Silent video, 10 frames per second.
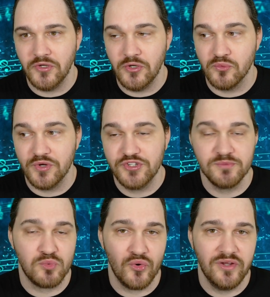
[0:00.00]
You reach
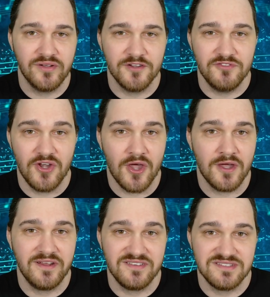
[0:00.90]
a point of
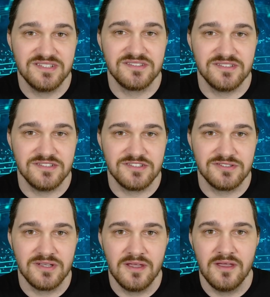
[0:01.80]
non existence,